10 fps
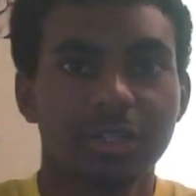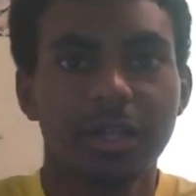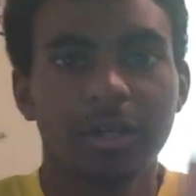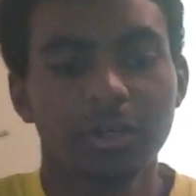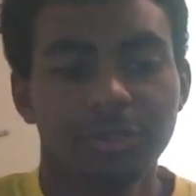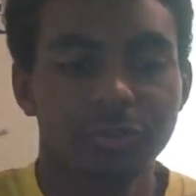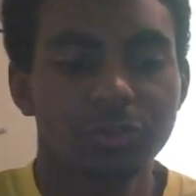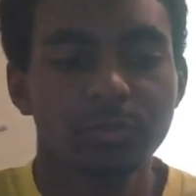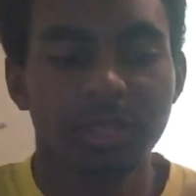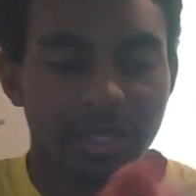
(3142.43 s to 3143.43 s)
out a
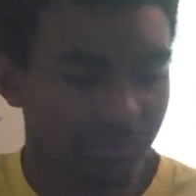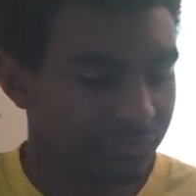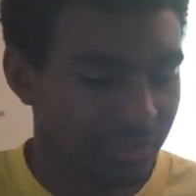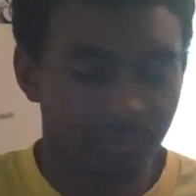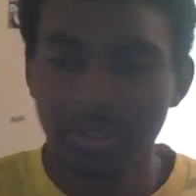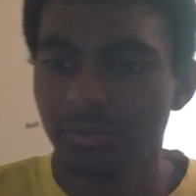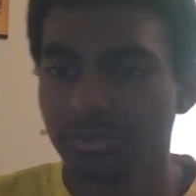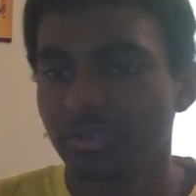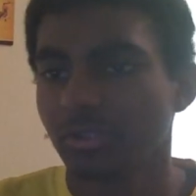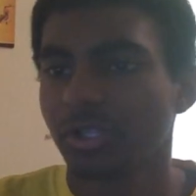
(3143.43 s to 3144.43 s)
new block of sandpaper.
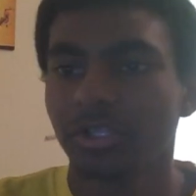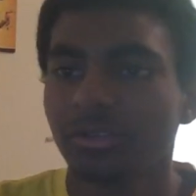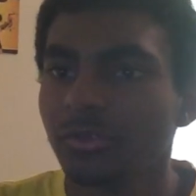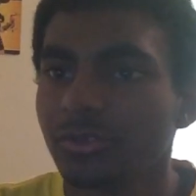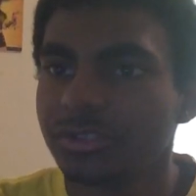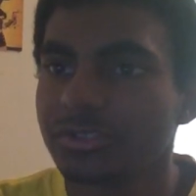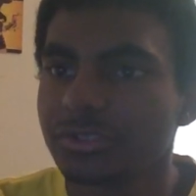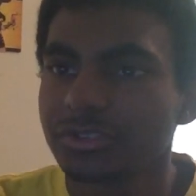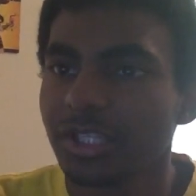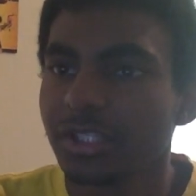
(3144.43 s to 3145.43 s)
So getting through this
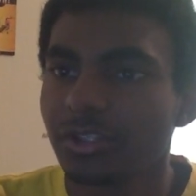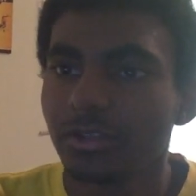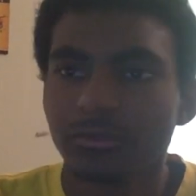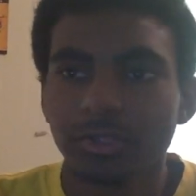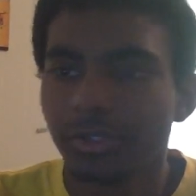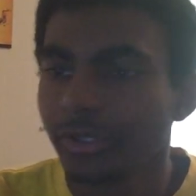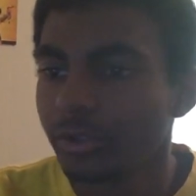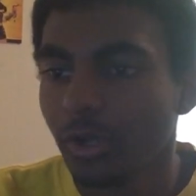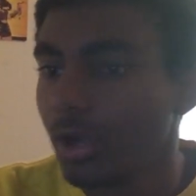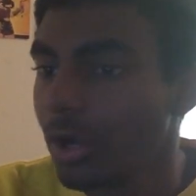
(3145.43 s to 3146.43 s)
second Nerf
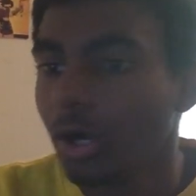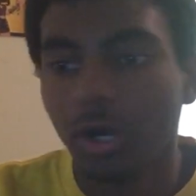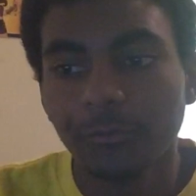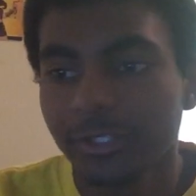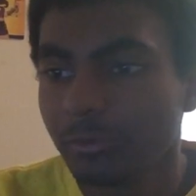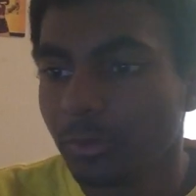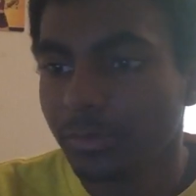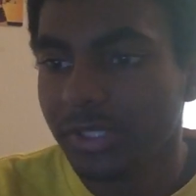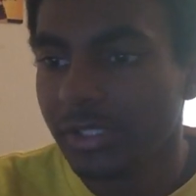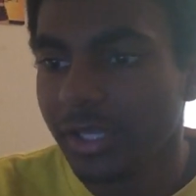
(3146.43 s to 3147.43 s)
logo hopefully will
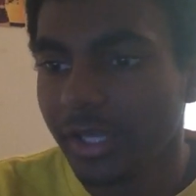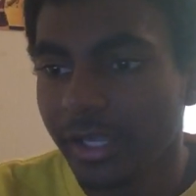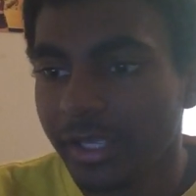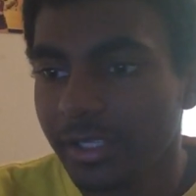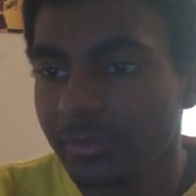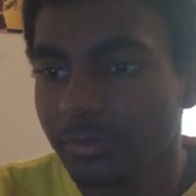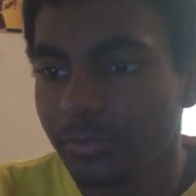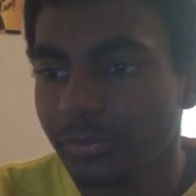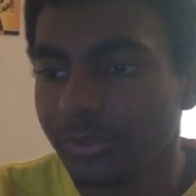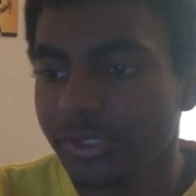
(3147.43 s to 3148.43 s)
be a
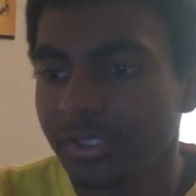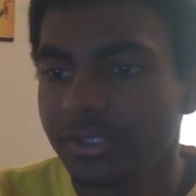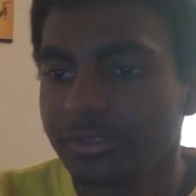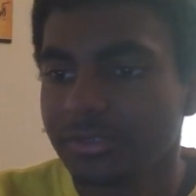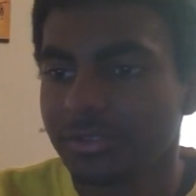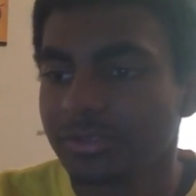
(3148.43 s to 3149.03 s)
breeze.